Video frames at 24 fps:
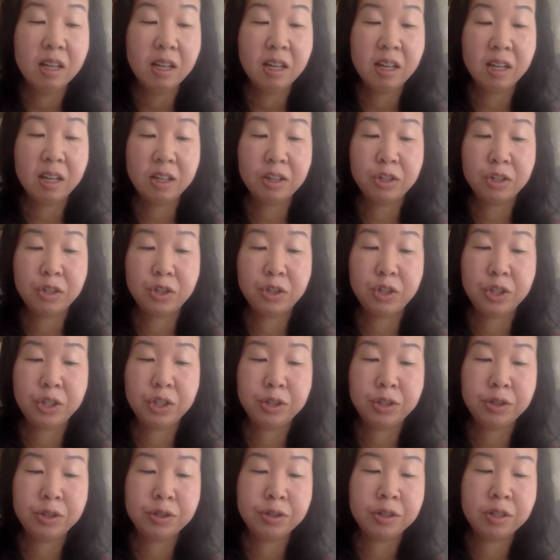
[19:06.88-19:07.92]
It is
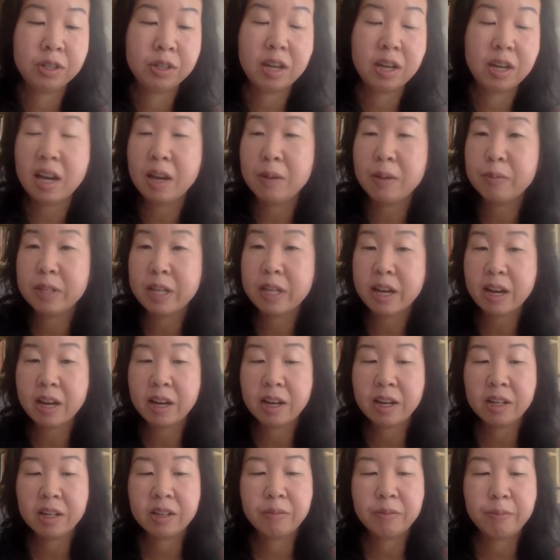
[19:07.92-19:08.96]
June, I am
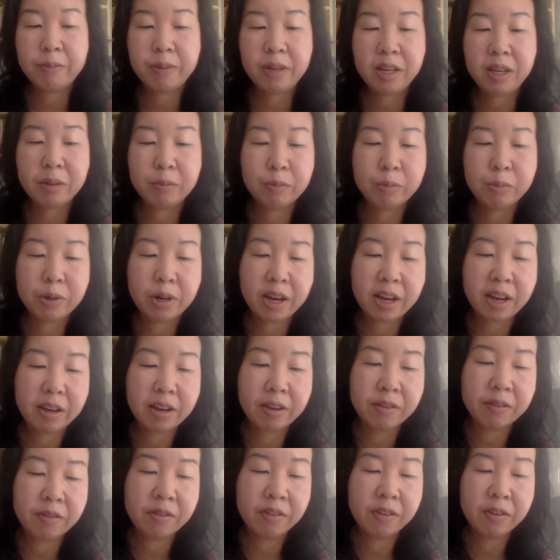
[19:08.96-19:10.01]
tired of being
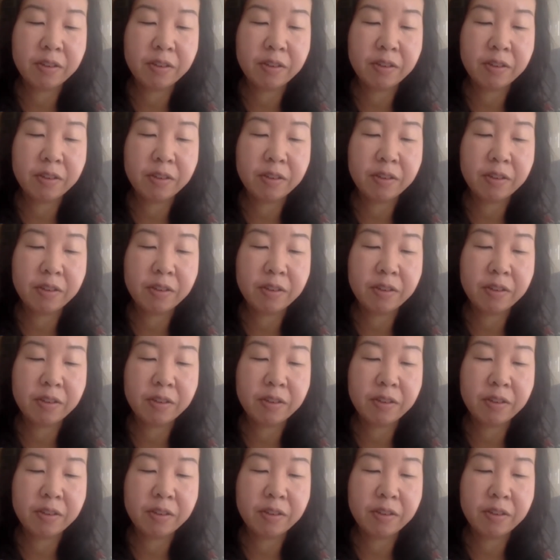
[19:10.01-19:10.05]
brave.